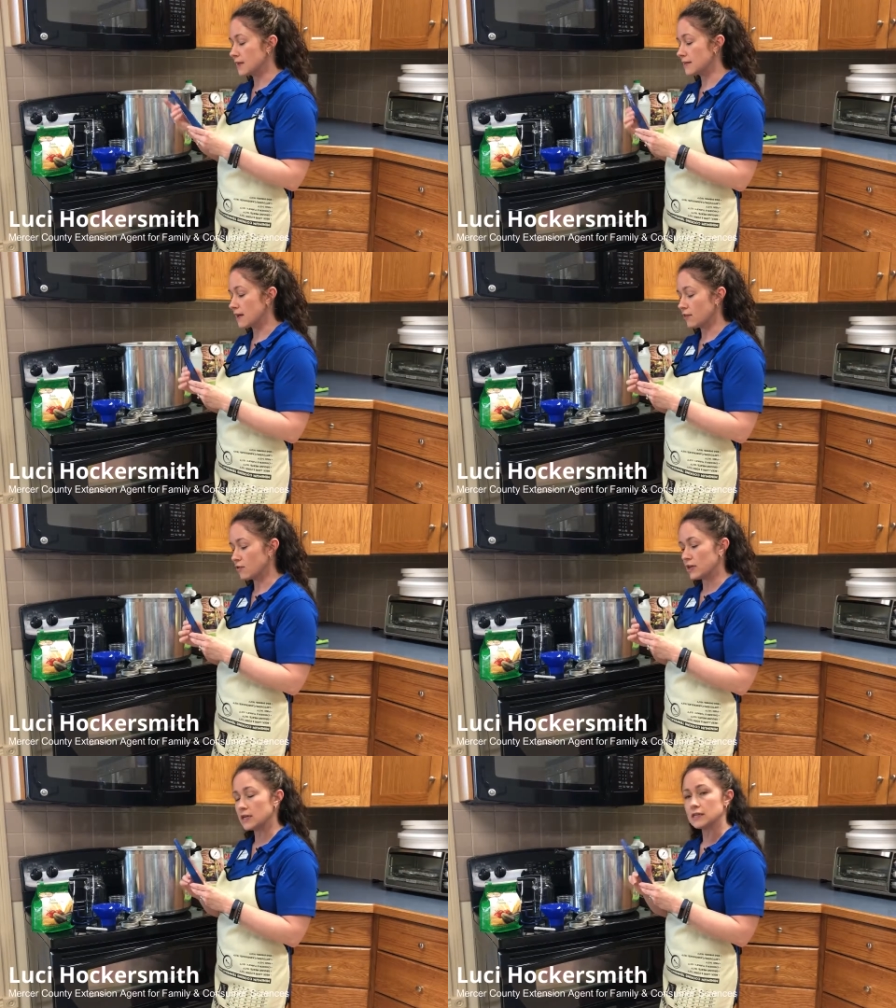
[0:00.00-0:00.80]
and the
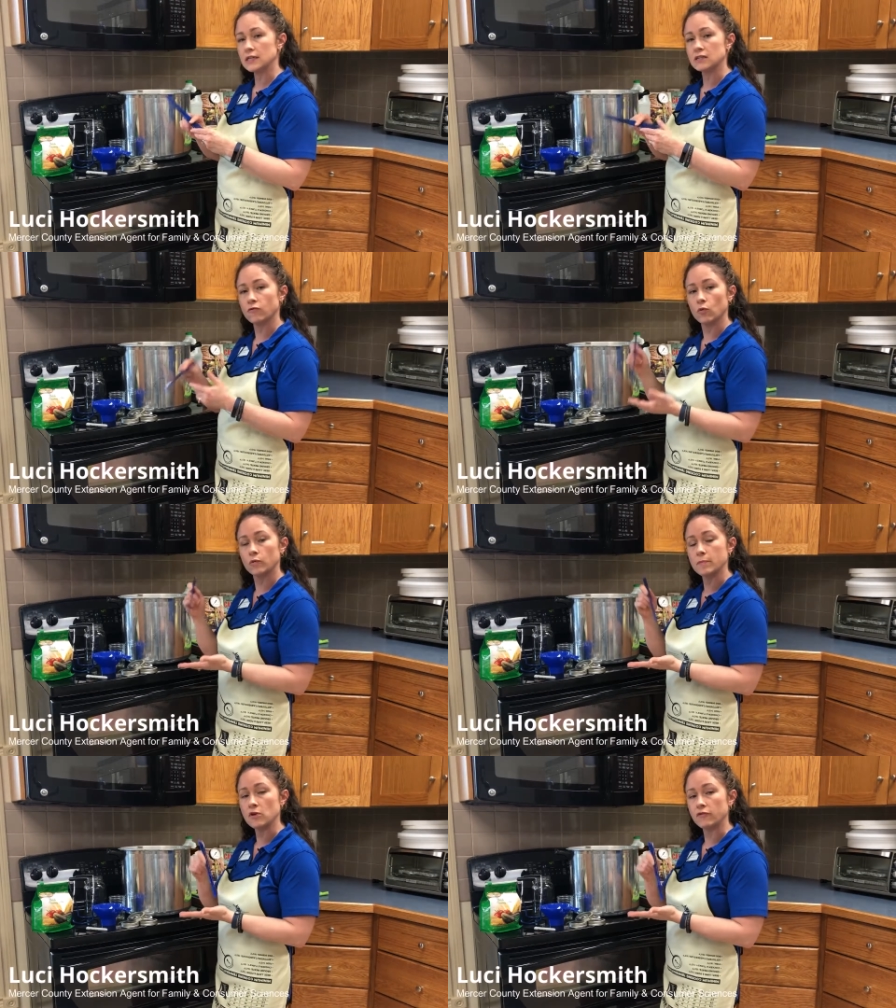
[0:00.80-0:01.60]
other end is for
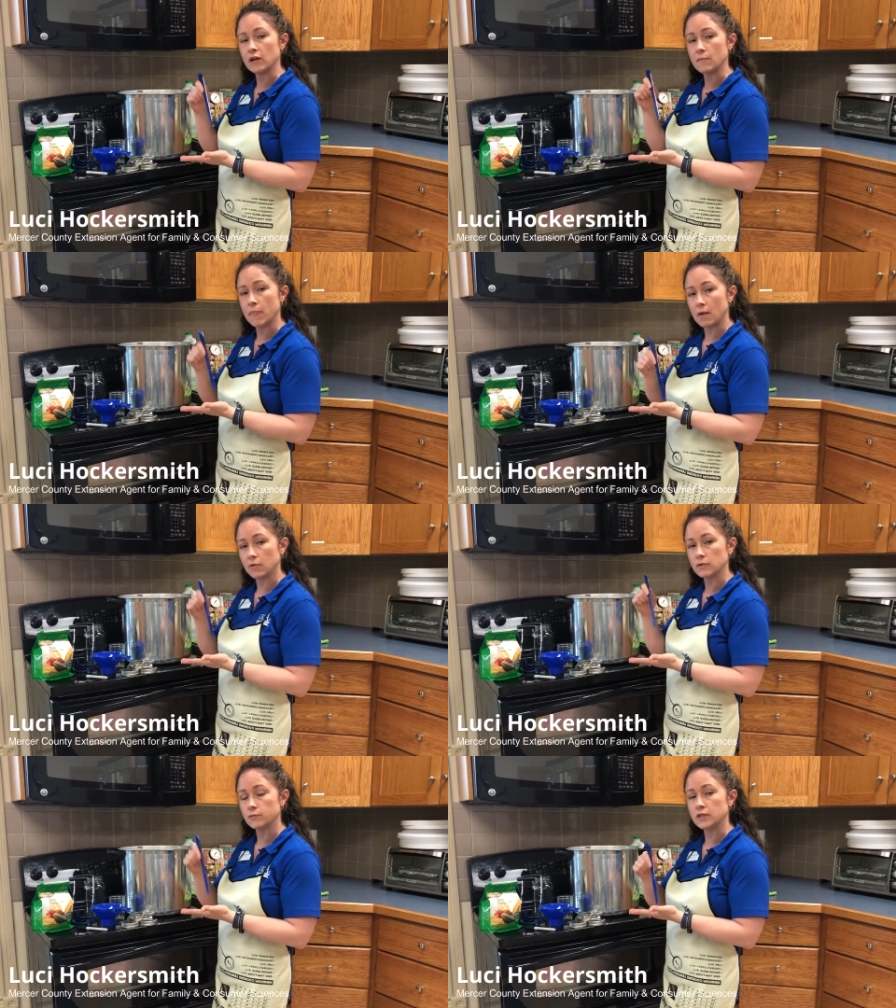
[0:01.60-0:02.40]
removing
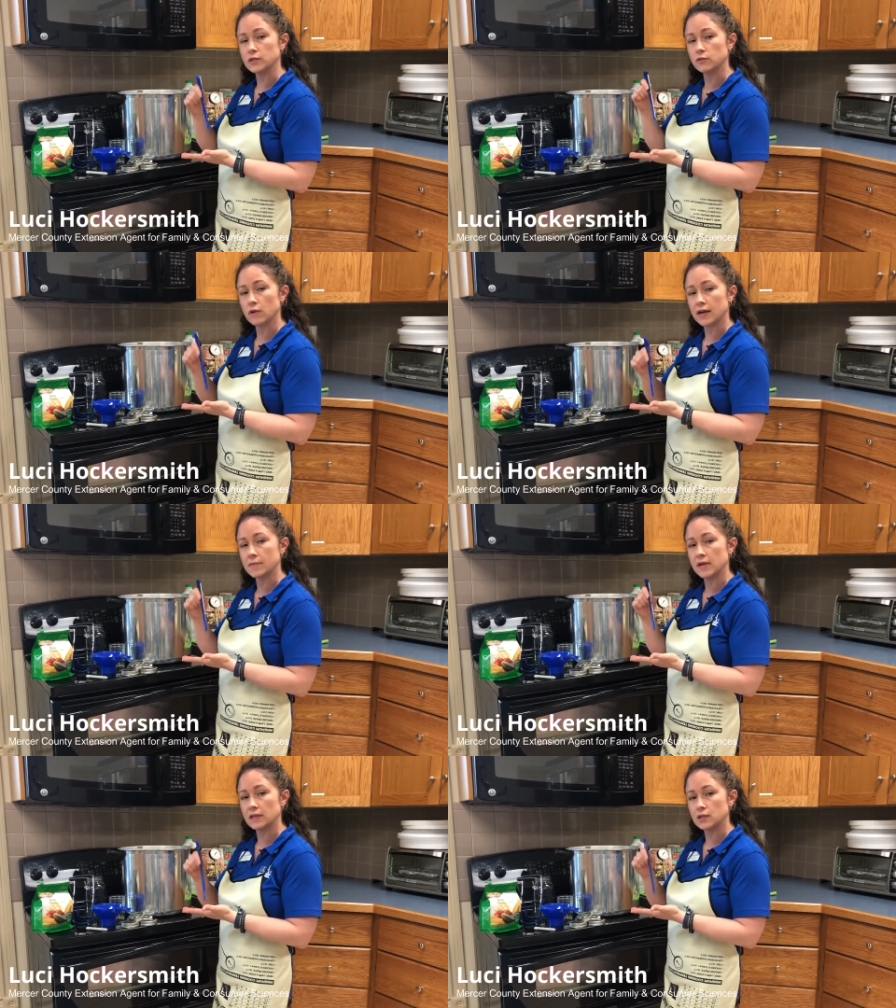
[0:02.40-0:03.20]
bubbles. We do
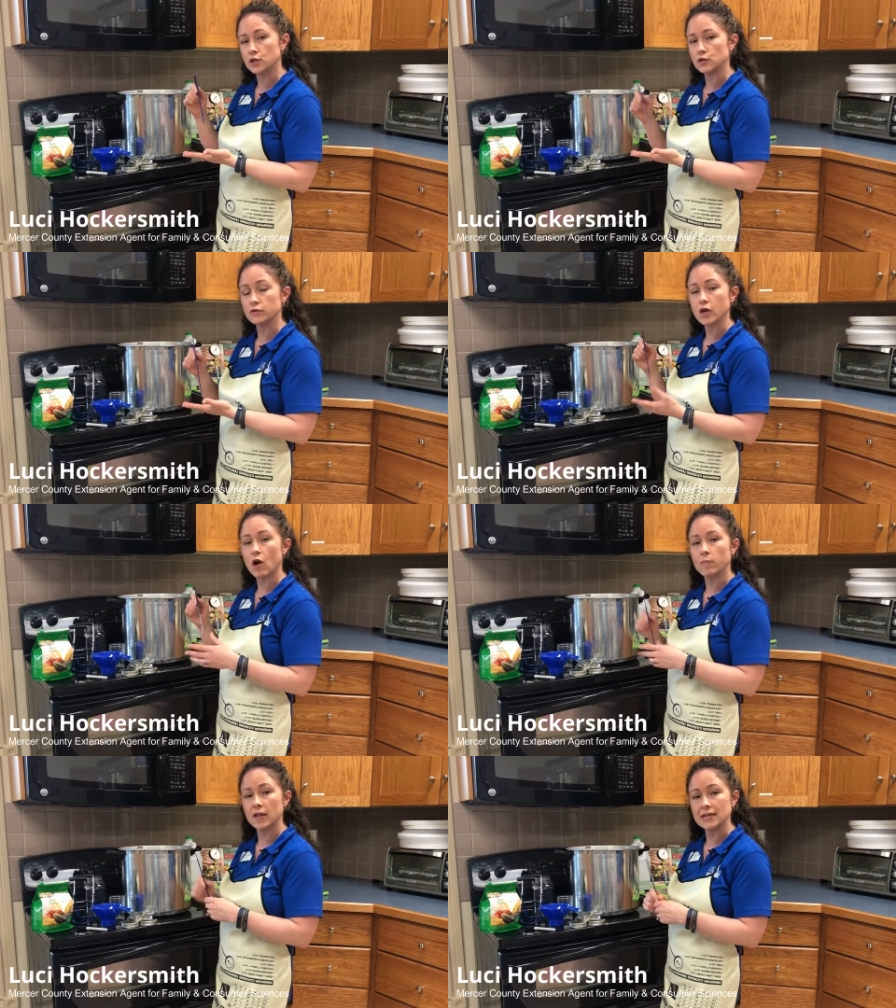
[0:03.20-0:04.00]
recommend that you use
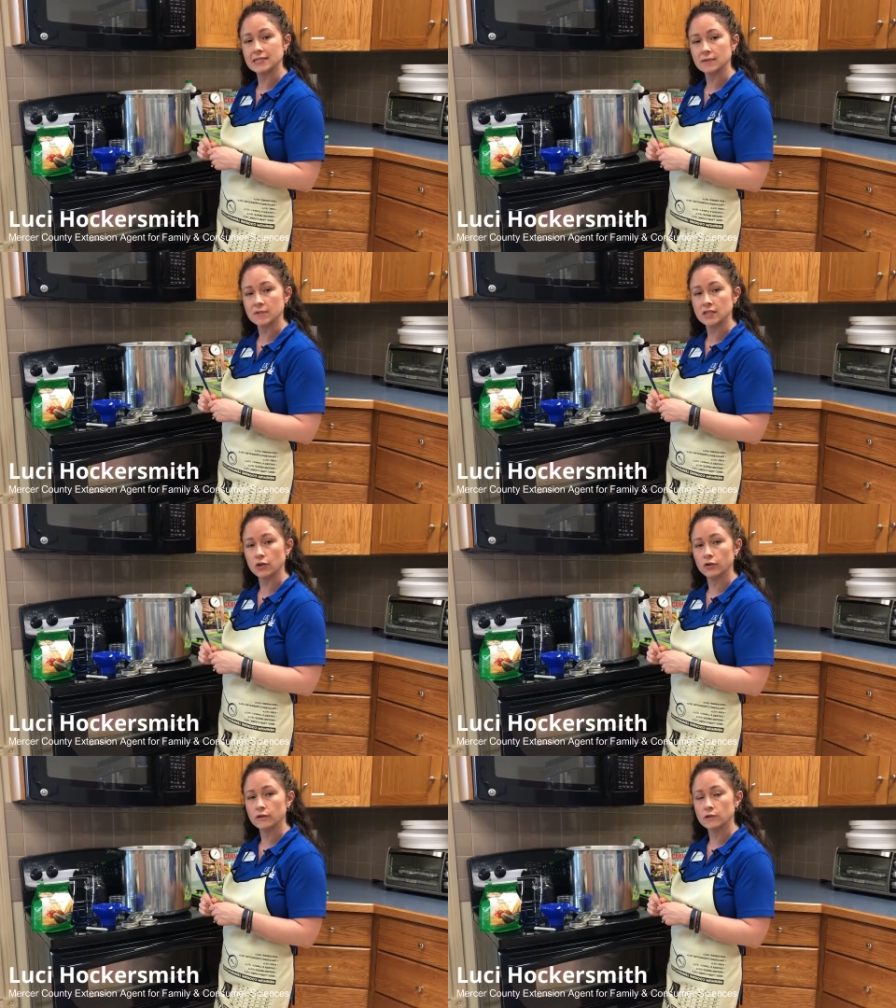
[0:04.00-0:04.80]
all plastic
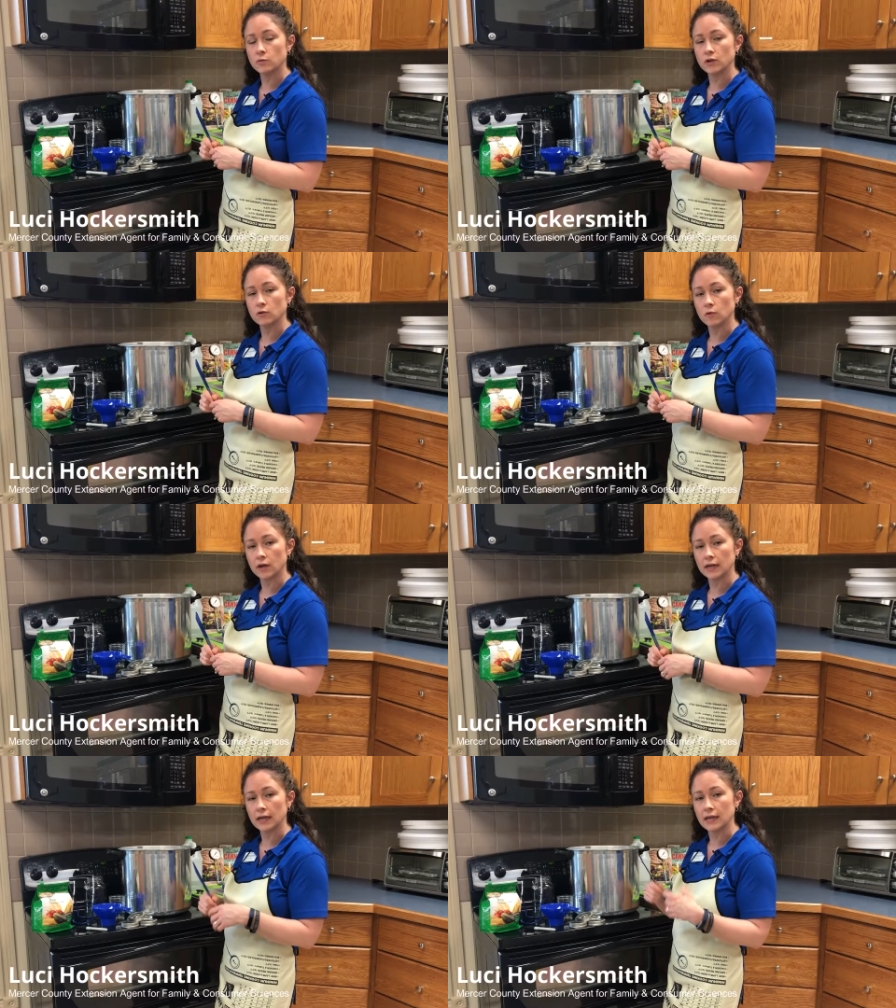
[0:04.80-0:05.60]
materials when you're
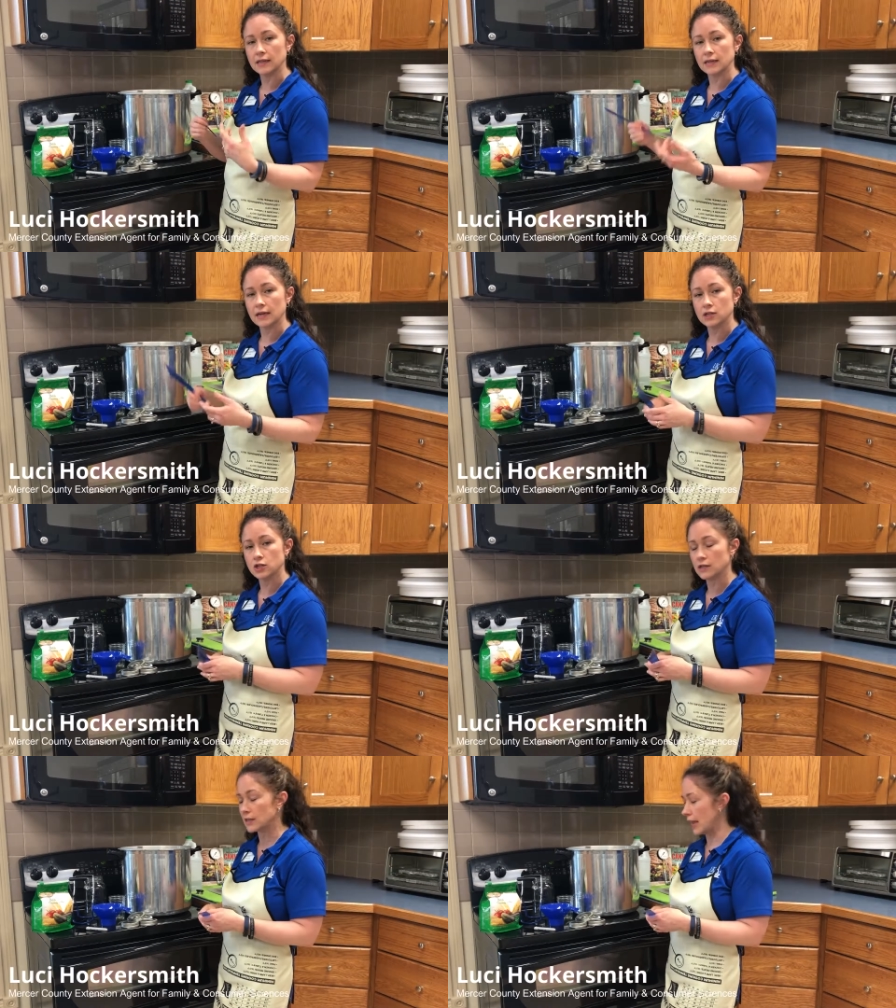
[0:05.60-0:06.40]
working in the
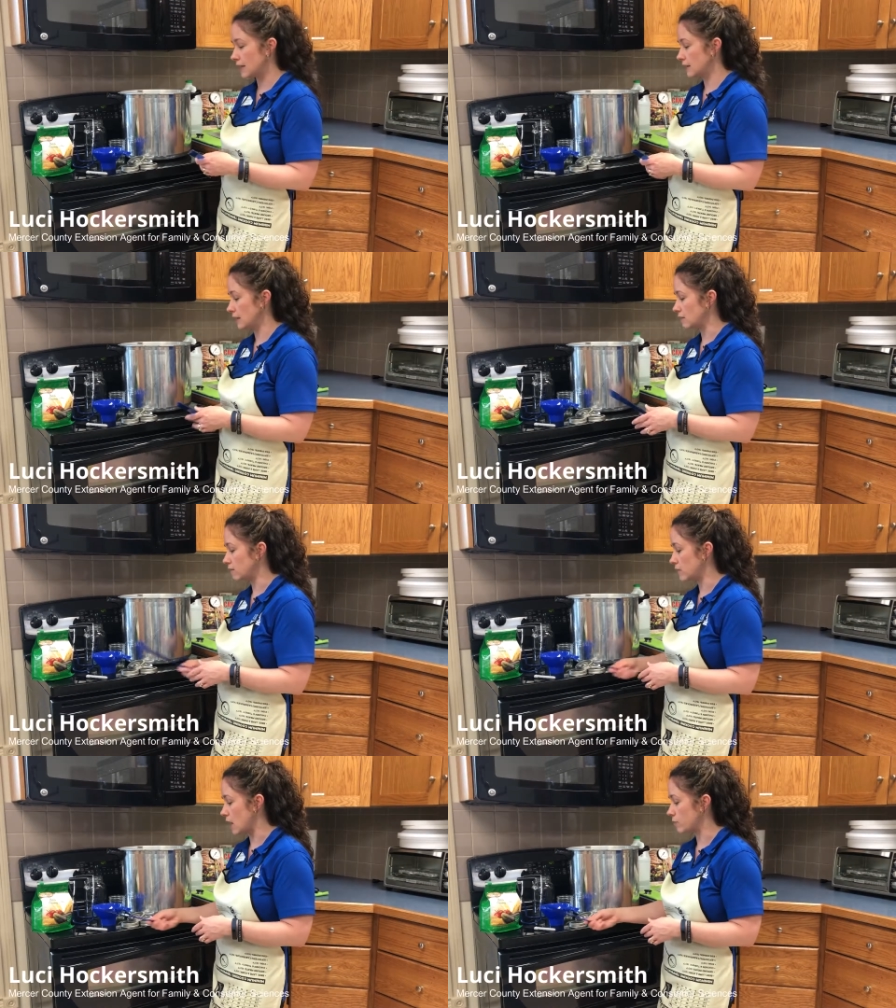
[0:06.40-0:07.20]
kitchen and
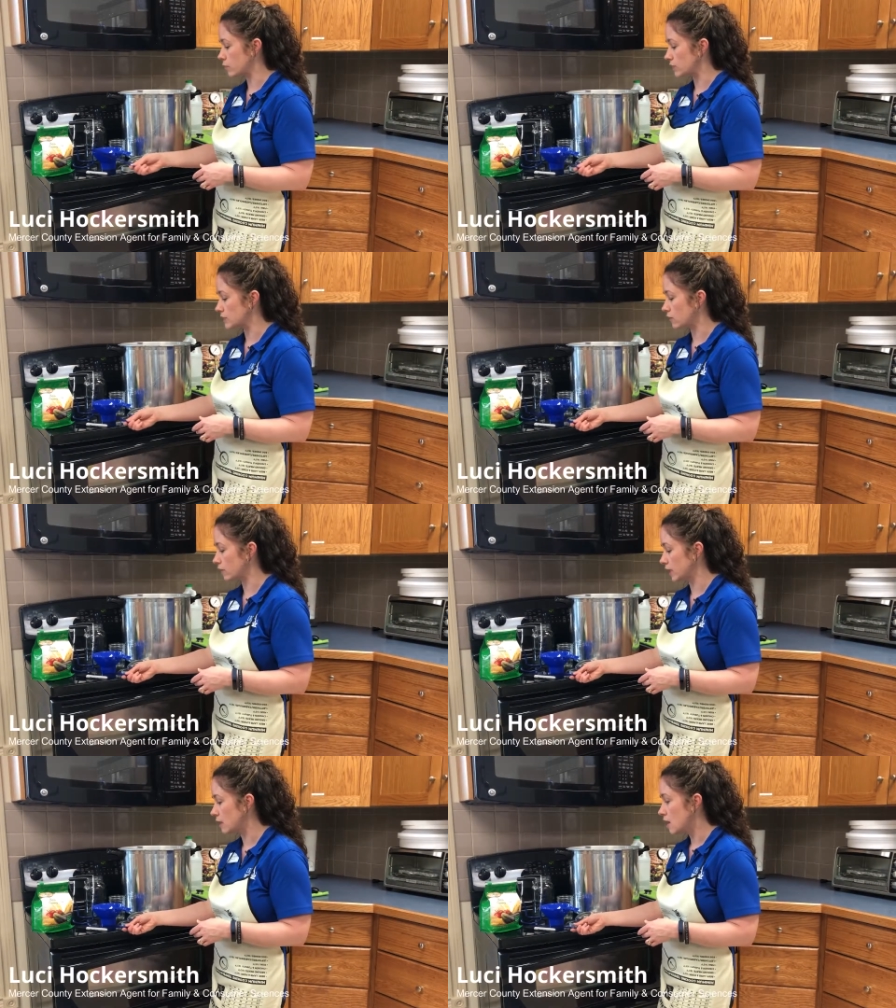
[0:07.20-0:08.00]
canning and
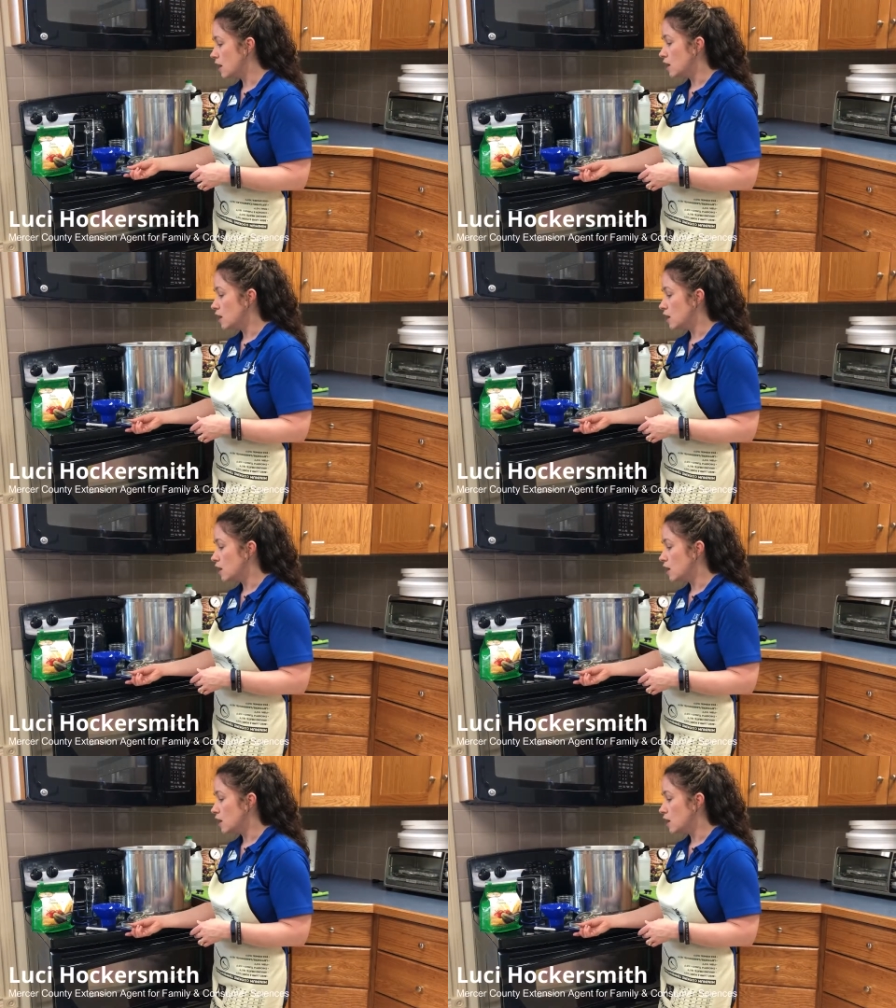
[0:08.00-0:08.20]
preserving.